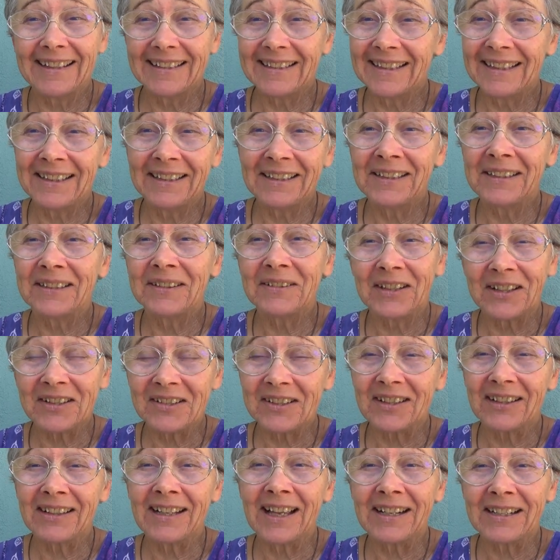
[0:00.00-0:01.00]
you know,
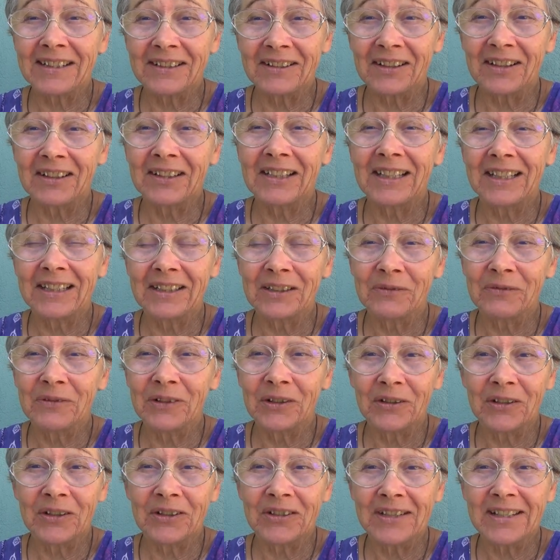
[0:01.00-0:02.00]
there's a lot of dark
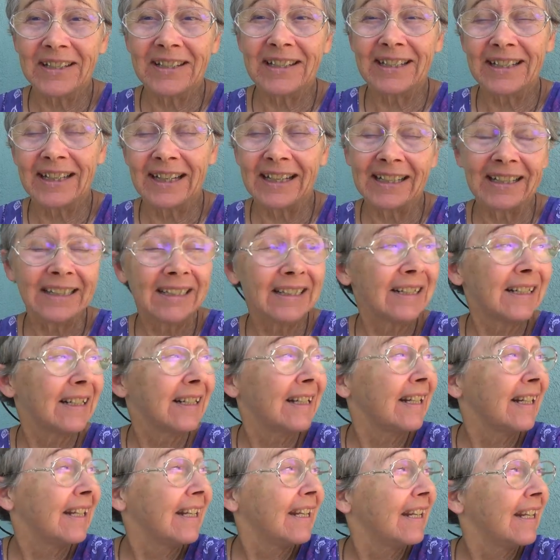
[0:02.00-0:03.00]
interference today
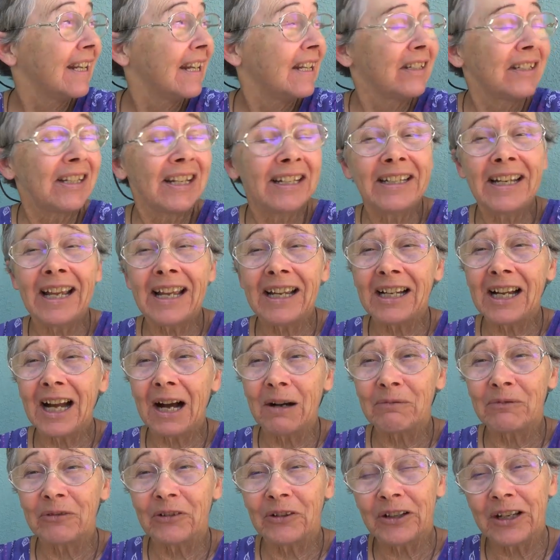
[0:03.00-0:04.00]
to take
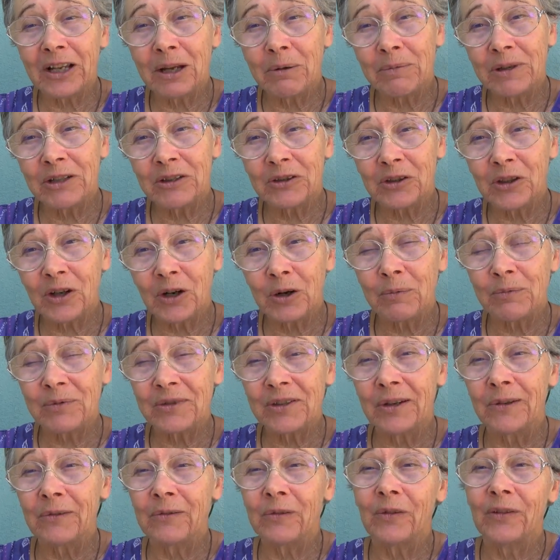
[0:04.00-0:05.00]
up for him in
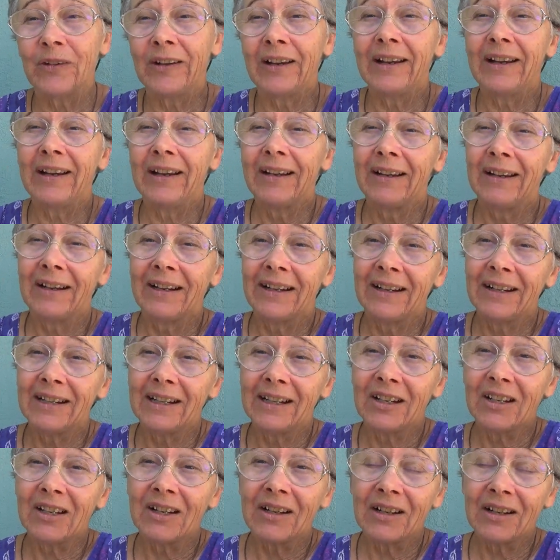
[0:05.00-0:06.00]
terms of
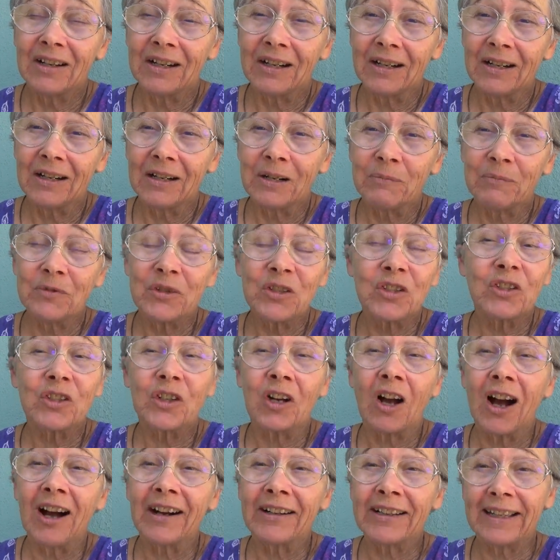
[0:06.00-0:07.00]
um,
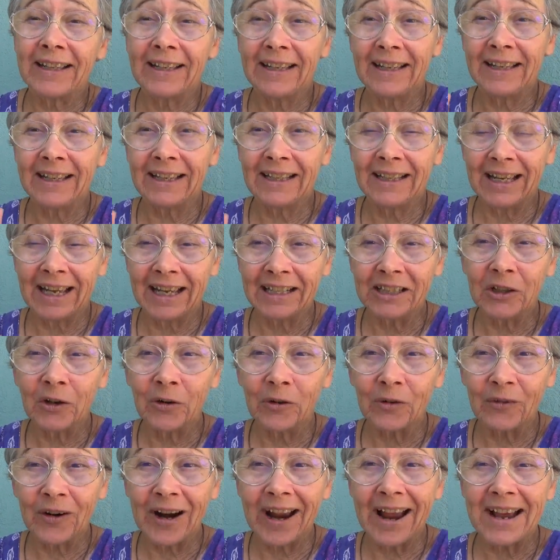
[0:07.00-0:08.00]
stalking and
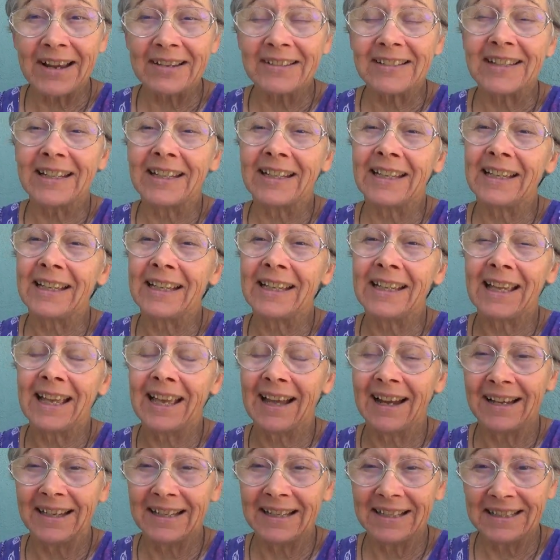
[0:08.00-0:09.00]
harassing
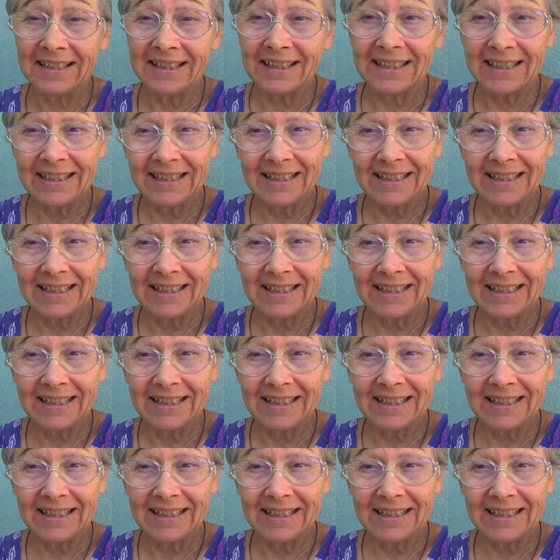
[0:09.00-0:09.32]
and